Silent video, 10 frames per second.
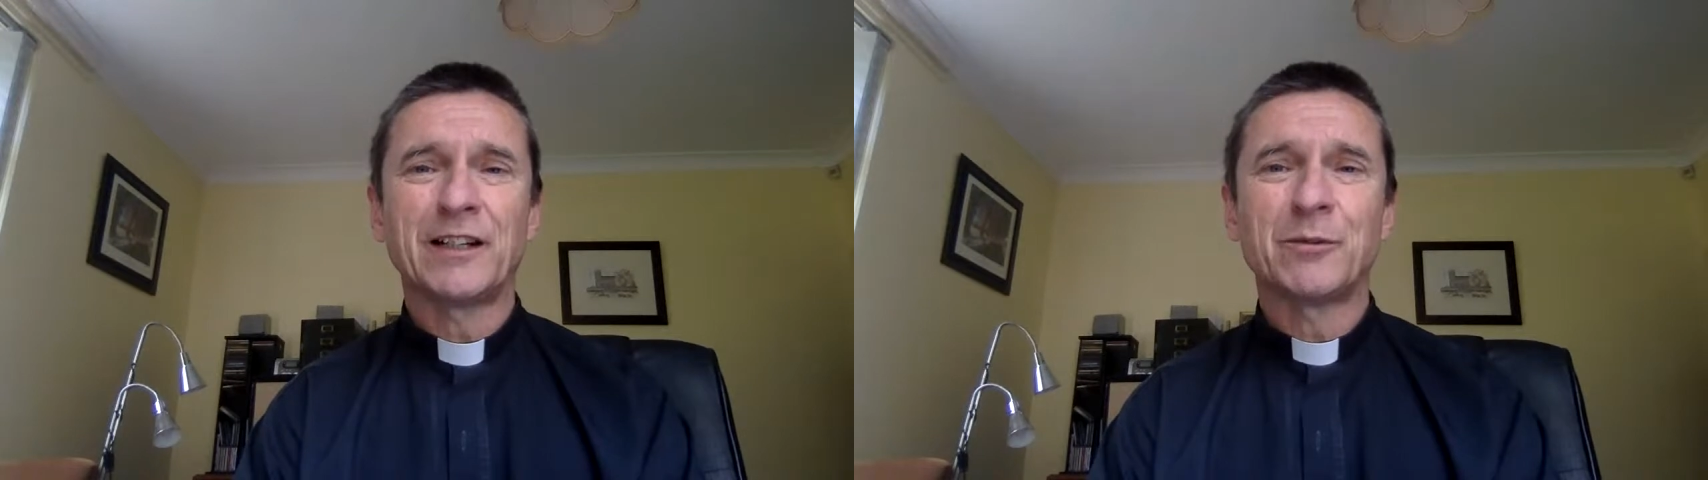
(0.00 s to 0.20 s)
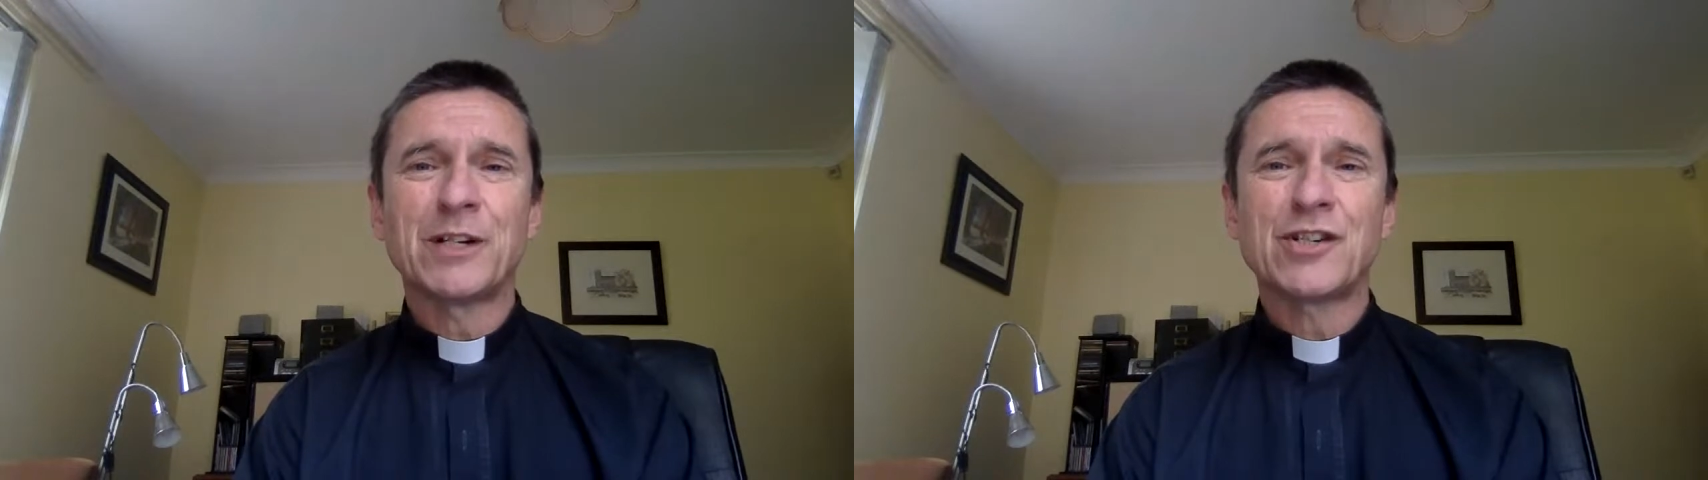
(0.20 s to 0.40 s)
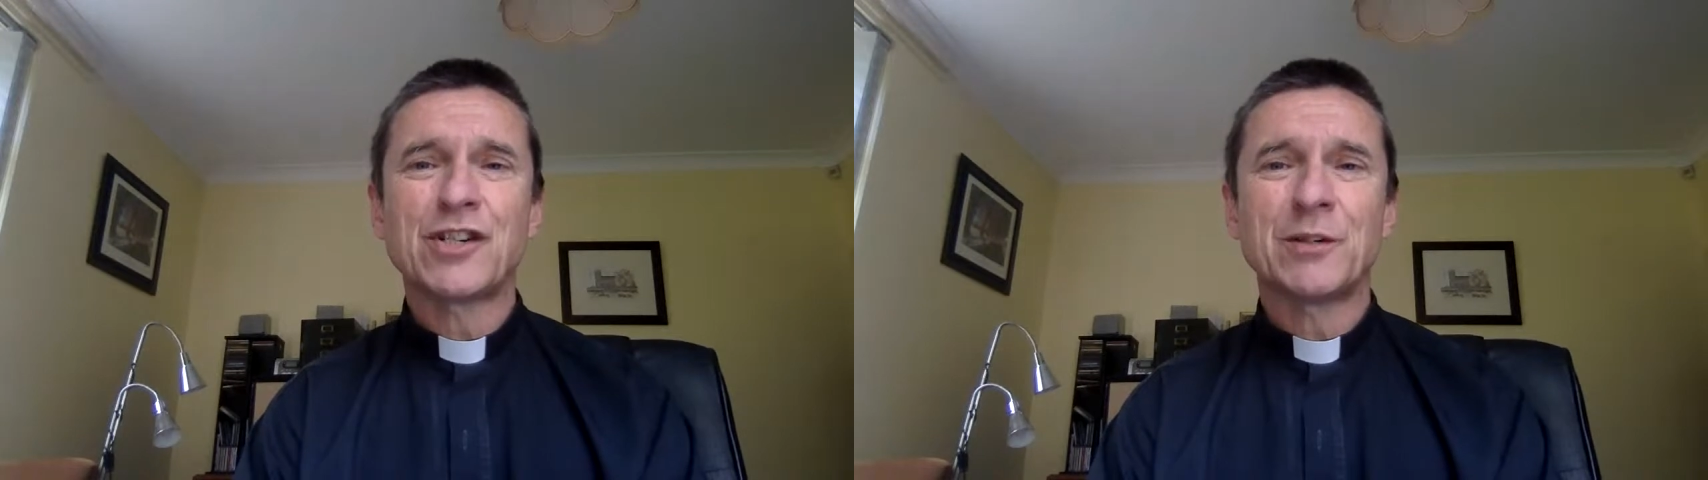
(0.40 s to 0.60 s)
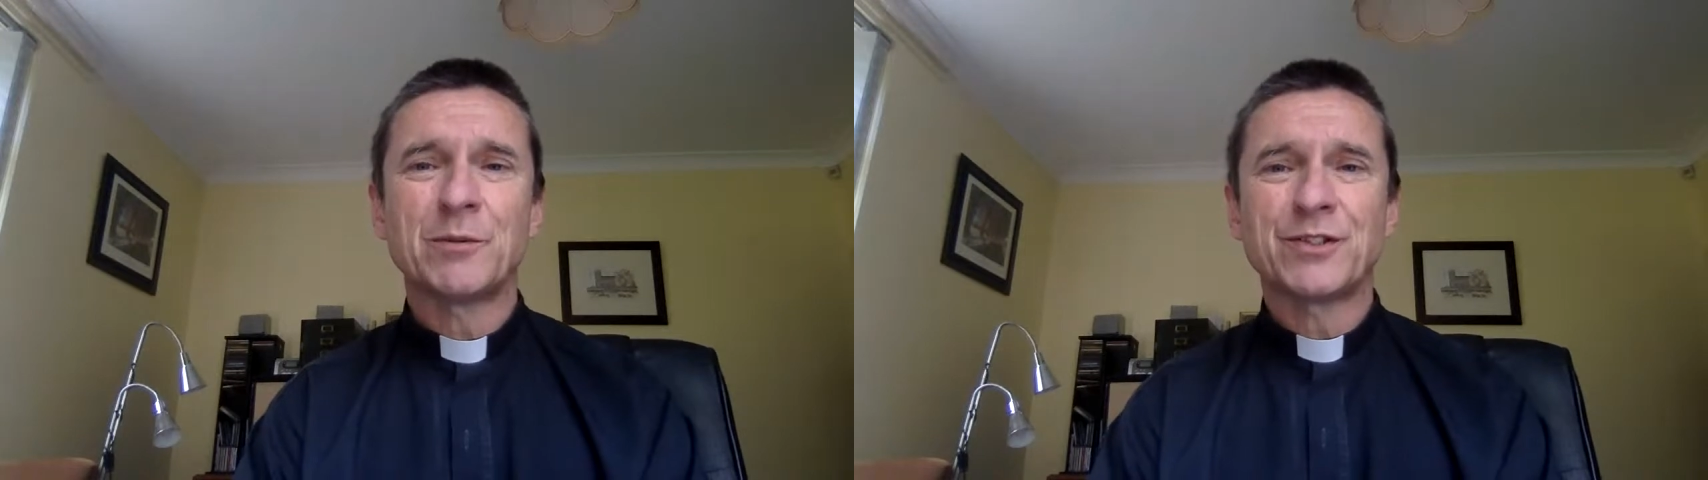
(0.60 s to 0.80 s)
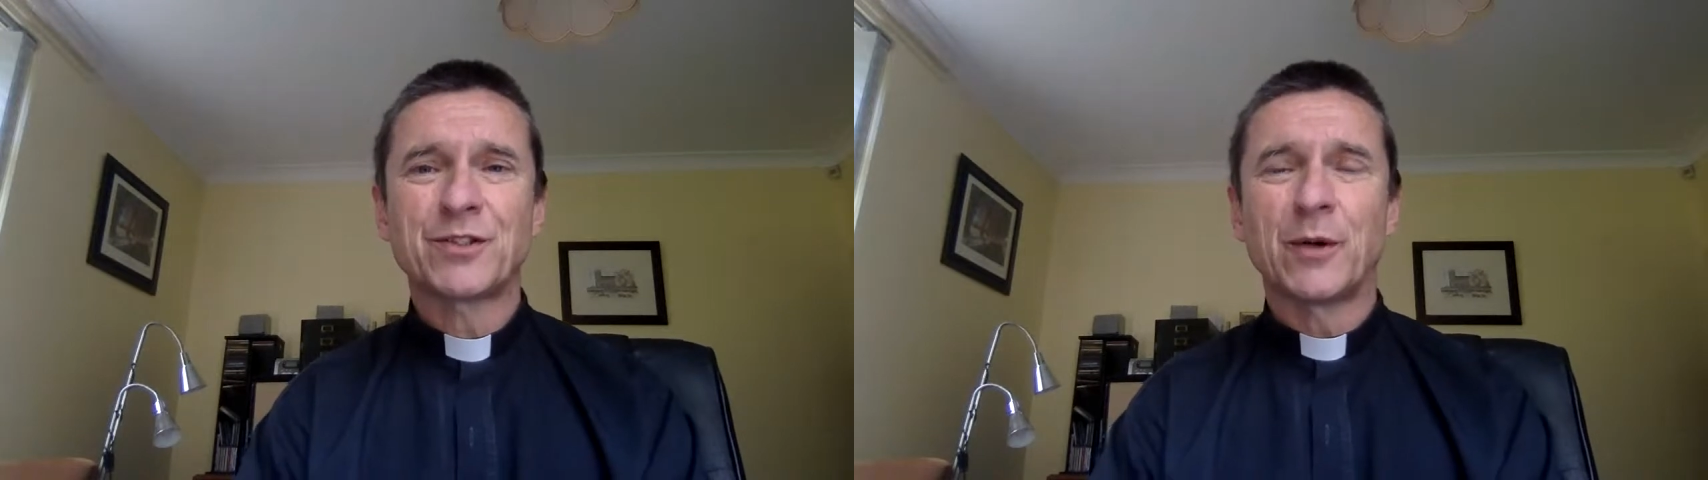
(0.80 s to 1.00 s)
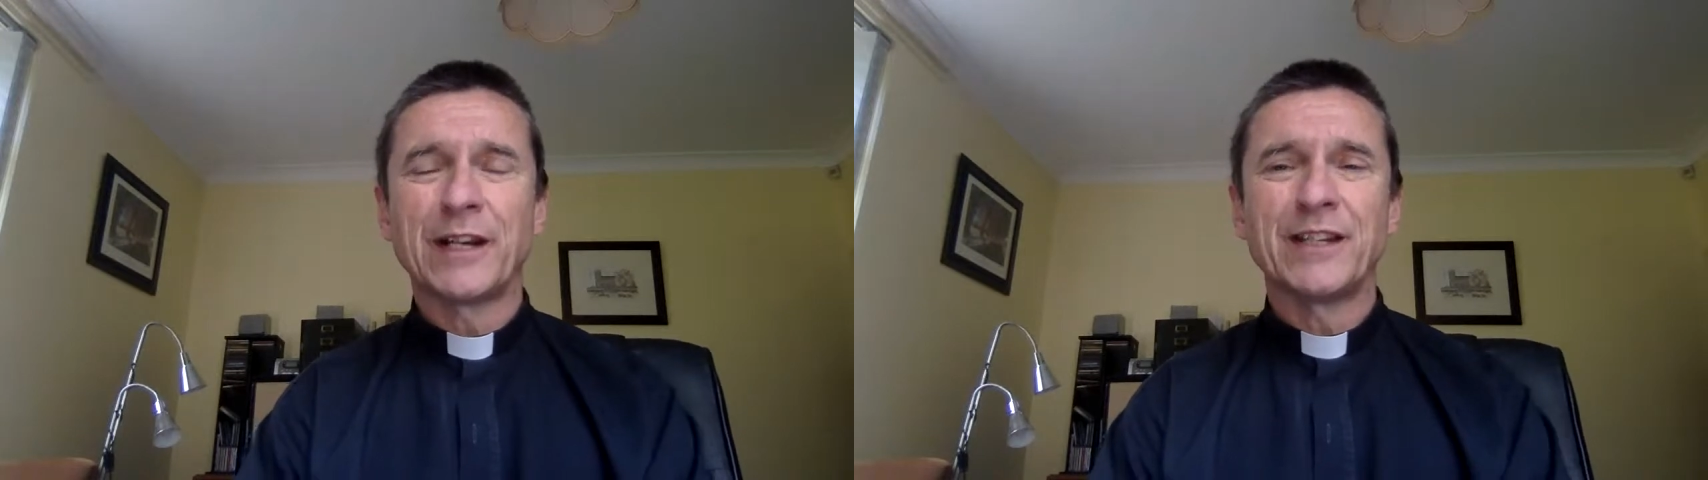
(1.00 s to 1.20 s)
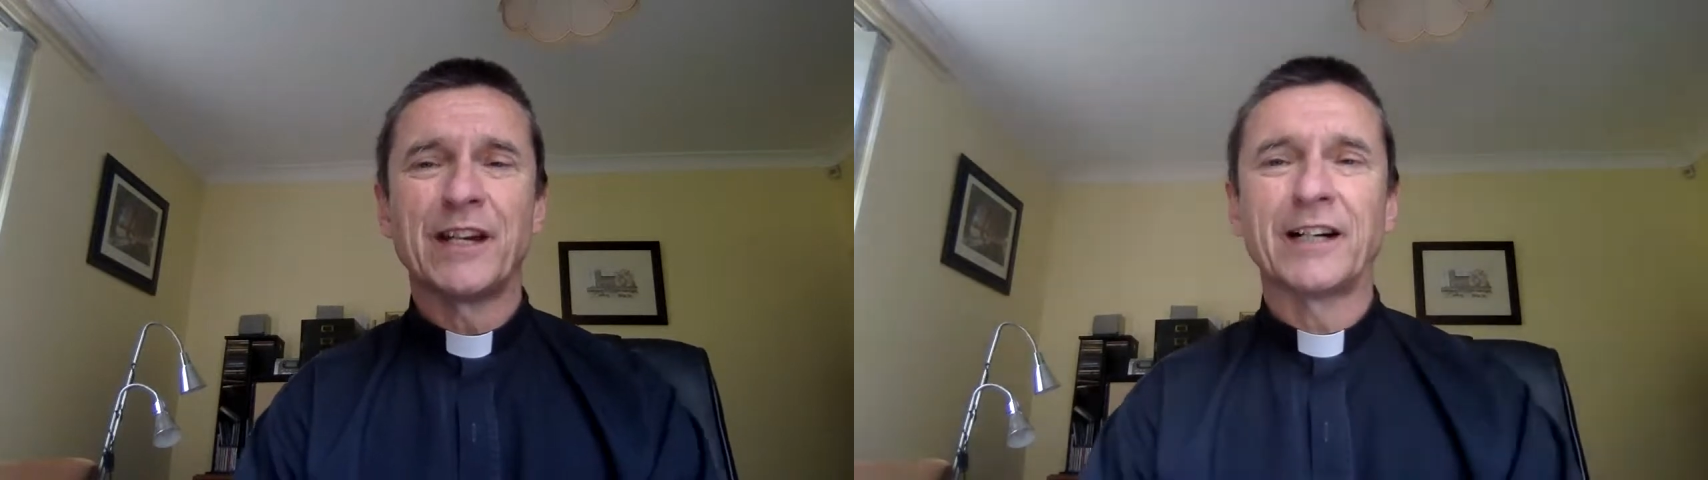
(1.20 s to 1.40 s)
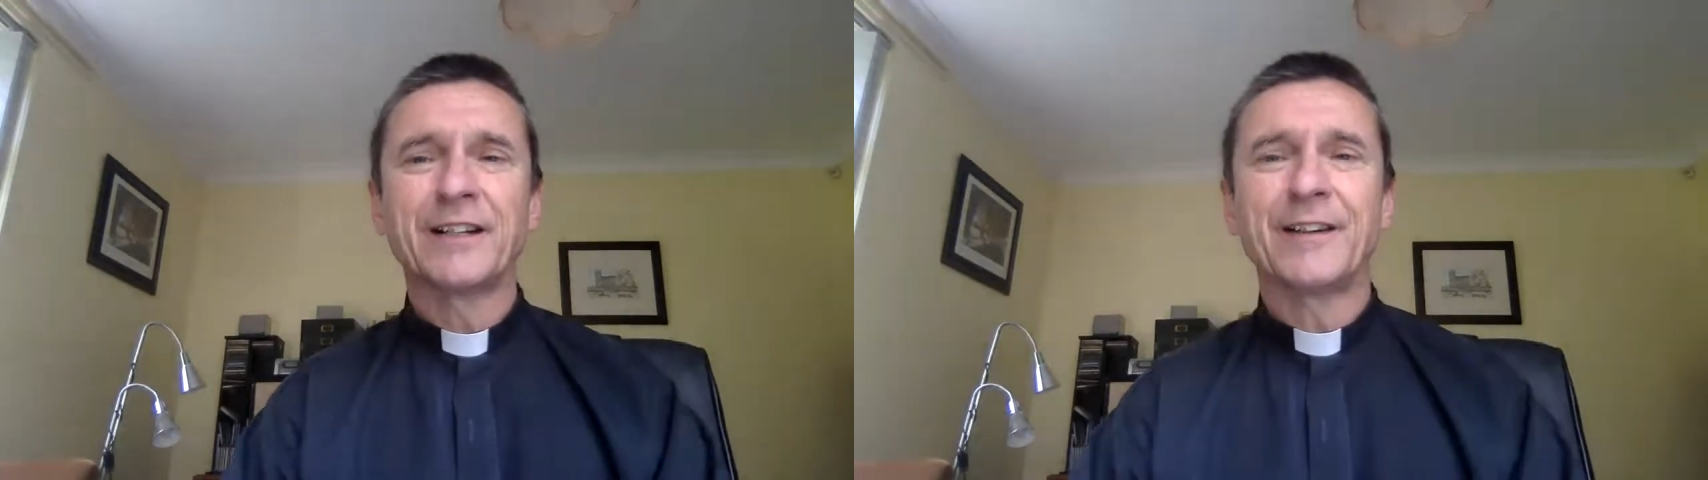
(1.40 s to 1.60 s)
when she was quite
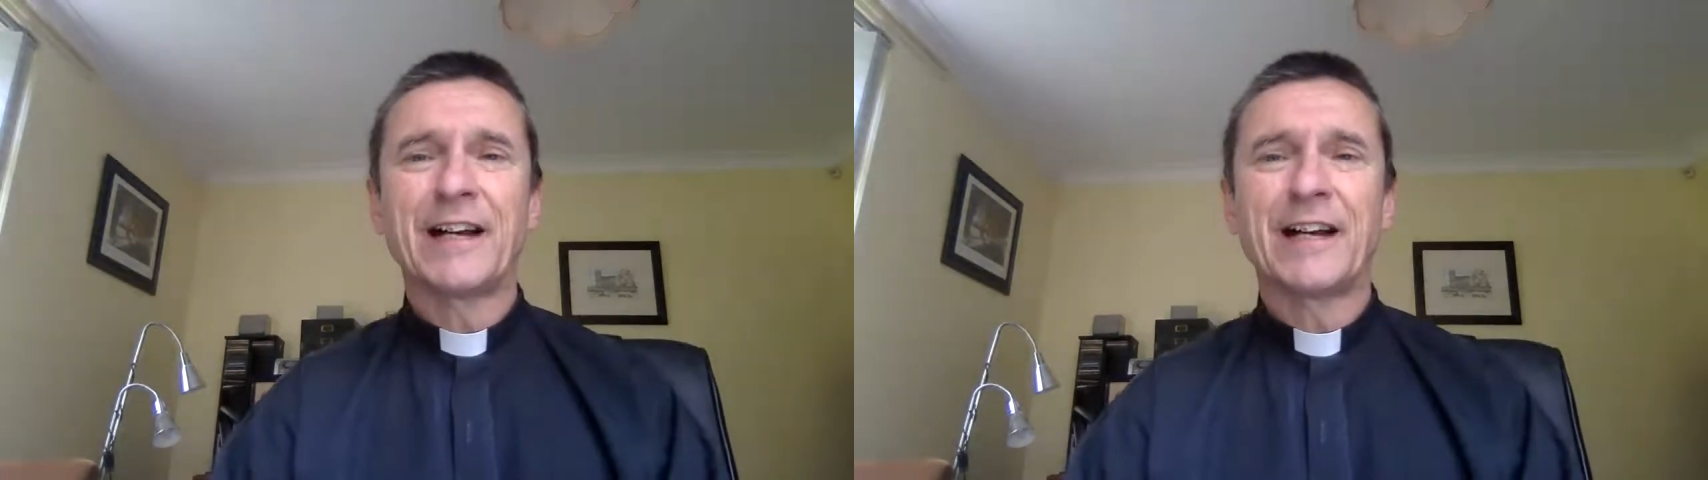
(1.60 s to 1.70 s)
young.